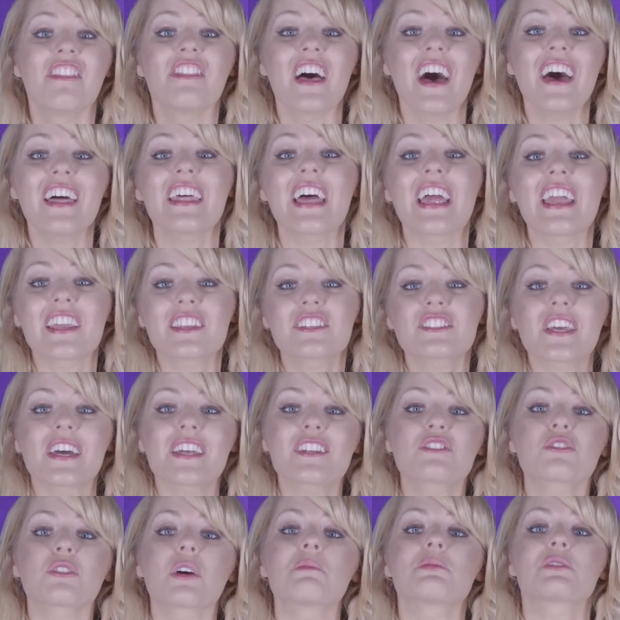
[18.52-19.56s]
that age
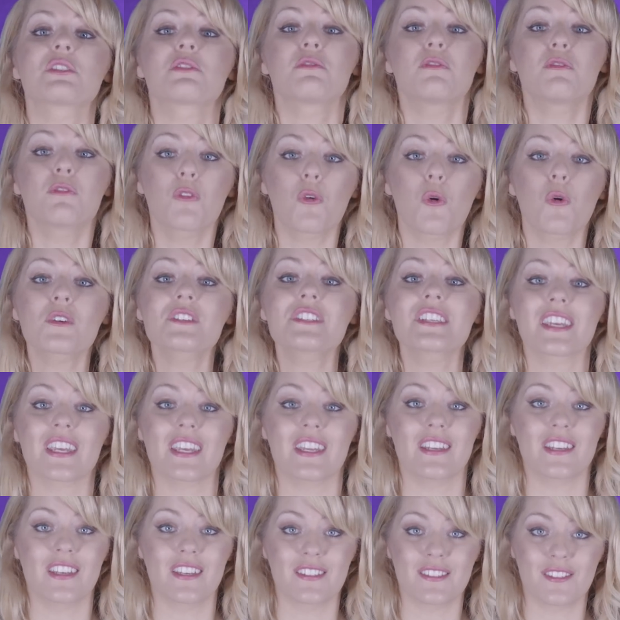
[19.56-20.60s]
had dropped to
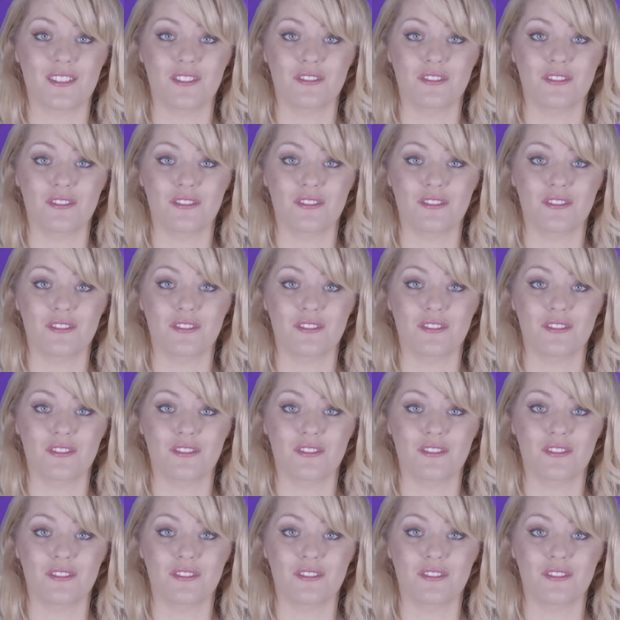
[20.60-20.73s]
14 years